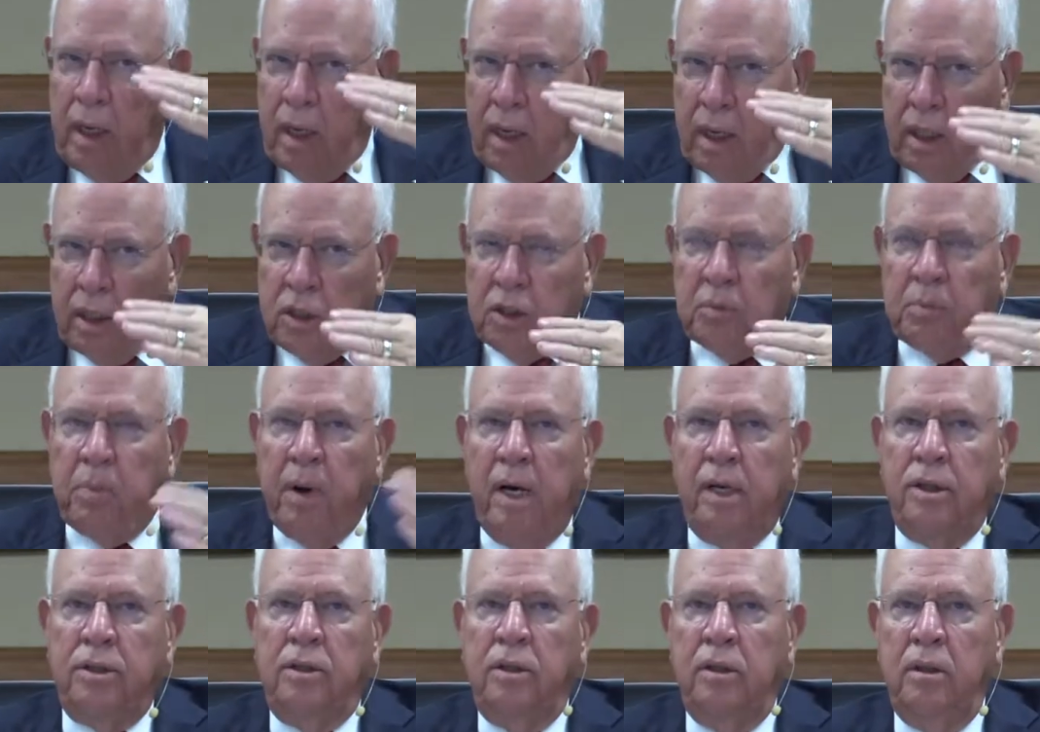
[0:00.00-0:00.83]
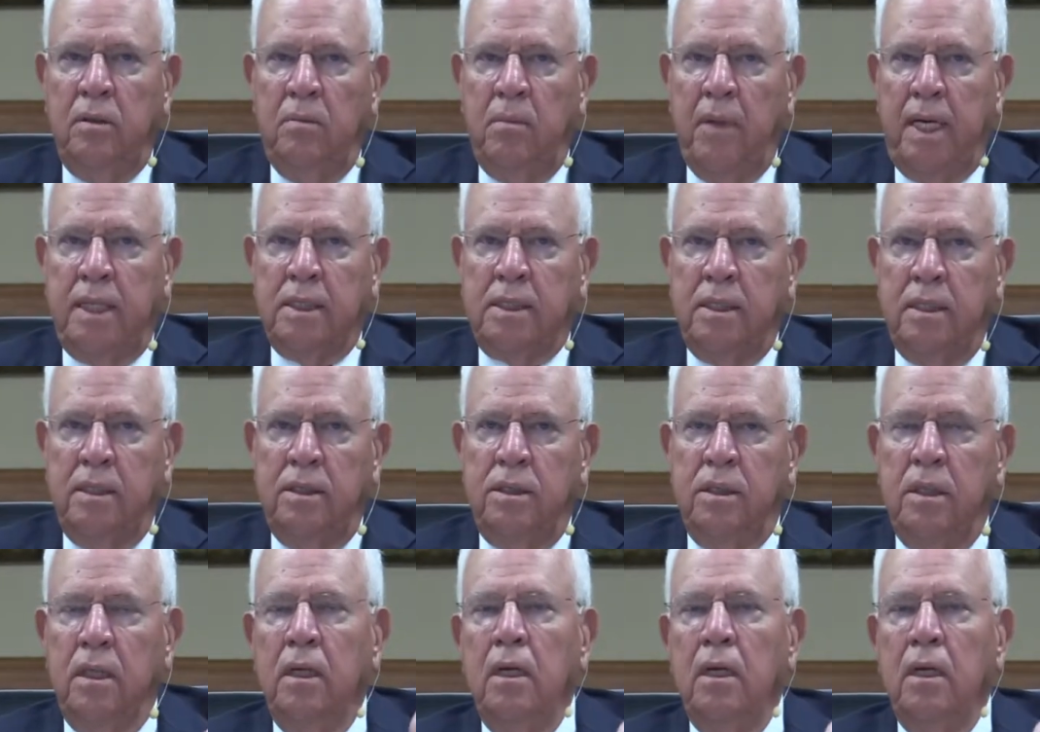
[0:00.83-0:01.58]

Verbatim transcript: expression, the message,